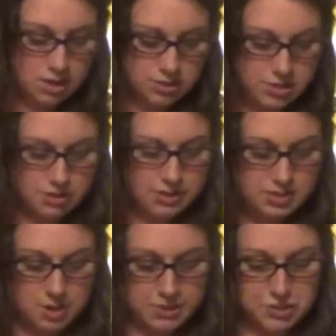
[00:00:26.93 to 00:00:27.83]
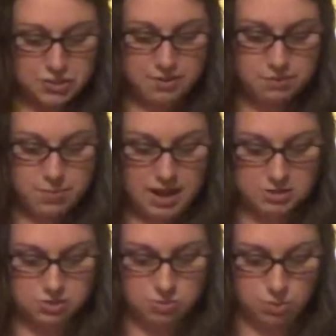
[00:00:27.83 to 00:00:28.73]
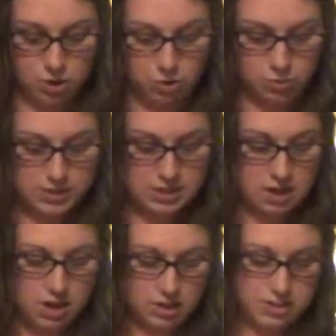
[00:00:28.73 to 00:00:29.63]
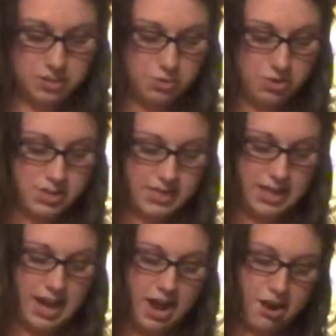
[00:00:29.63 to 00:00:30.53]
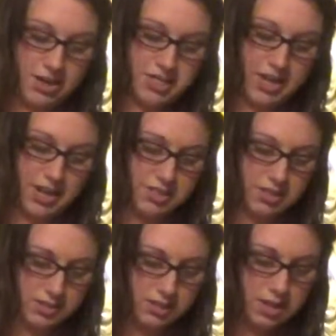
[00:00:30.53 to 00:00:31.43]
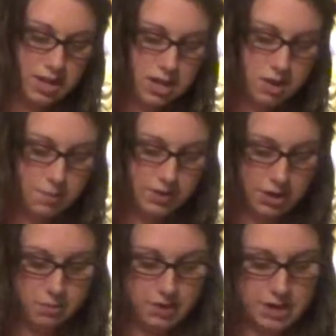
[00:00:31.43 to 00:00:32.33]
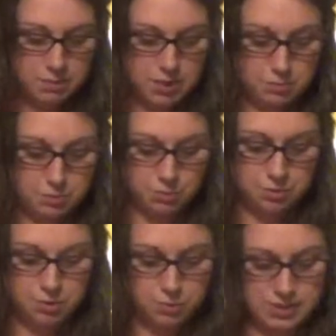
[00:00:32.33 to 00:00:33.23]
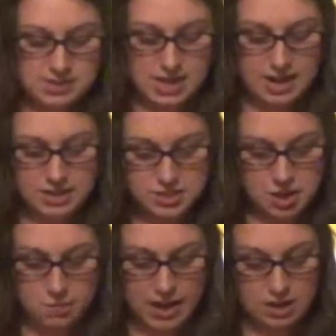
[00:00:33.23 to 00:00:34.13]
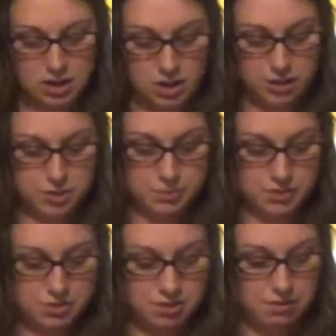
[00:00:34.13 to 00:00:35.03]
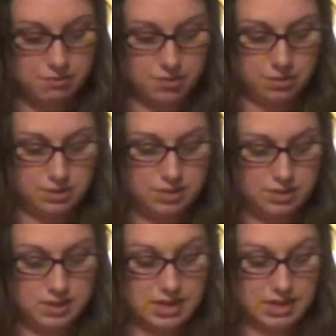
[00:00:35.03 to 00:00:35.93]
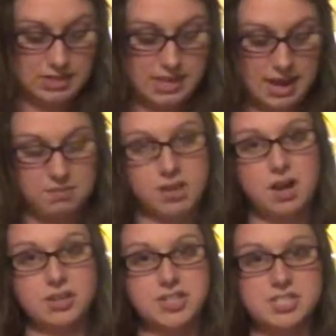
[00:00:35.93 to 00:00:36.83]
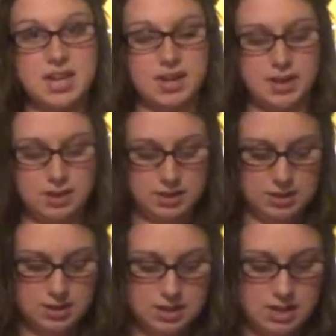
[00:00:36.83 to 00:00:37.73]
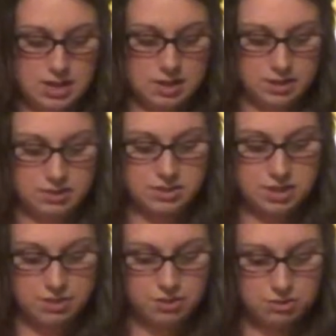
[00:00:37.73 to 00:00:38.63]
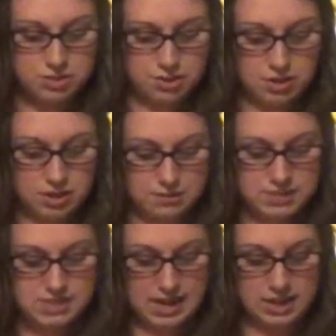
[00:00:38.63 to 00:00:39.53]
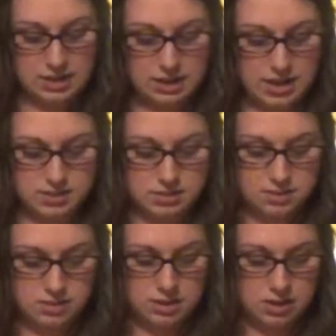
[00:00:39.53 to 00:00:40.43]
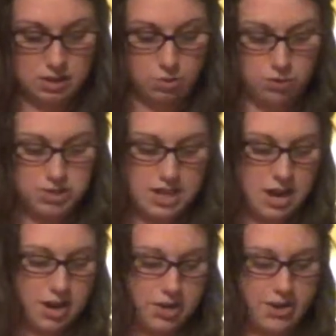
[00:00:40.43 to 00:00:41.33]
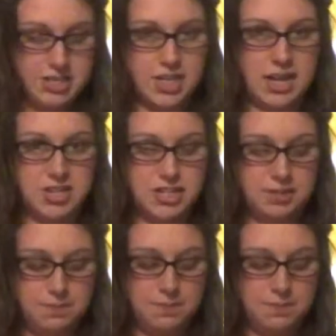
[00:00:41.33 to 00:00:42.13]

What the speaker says: Students coming straight from high school are going to college in order to get higher educations, but there are many people who are deciding to go back to college but do not feel the need to have the college setting. There is another alternative to taking classes in order to higher your education.